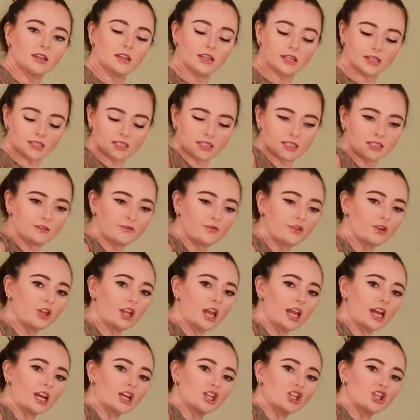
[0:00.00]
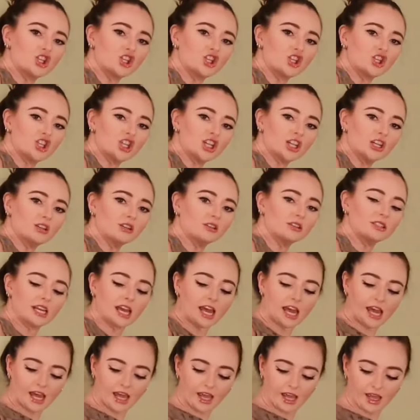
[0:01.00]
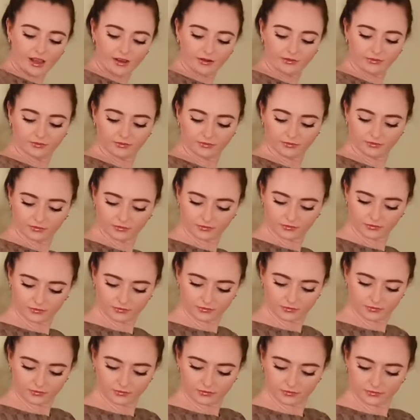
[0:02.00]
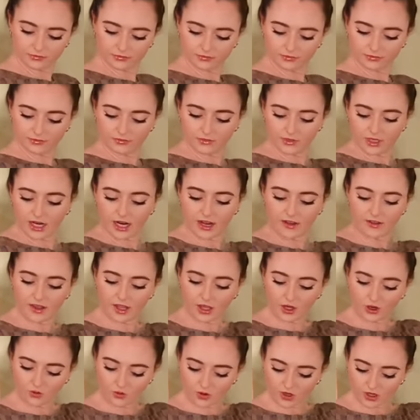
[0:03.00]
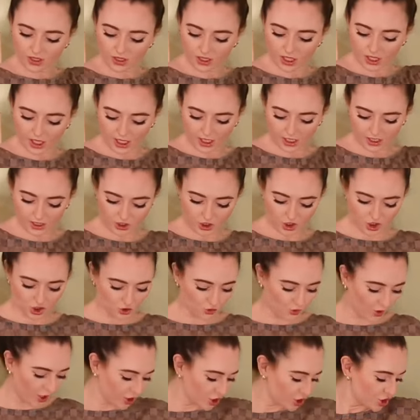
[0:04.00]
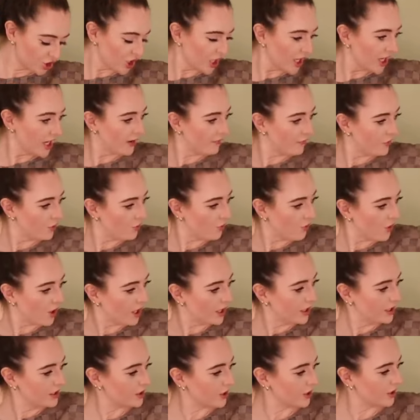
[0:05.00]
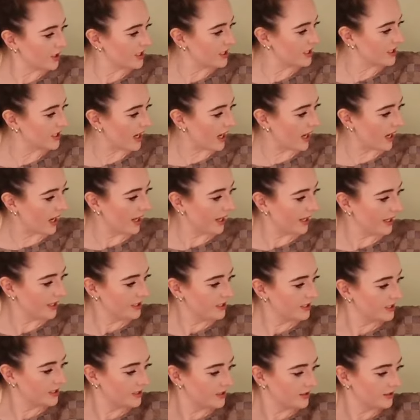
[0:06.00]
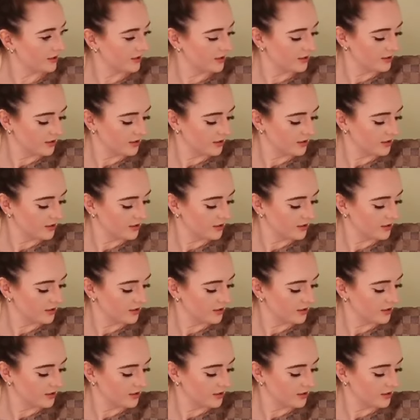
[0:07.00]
This is for like a chill day, and then you can like scrunch it if you want on the sides,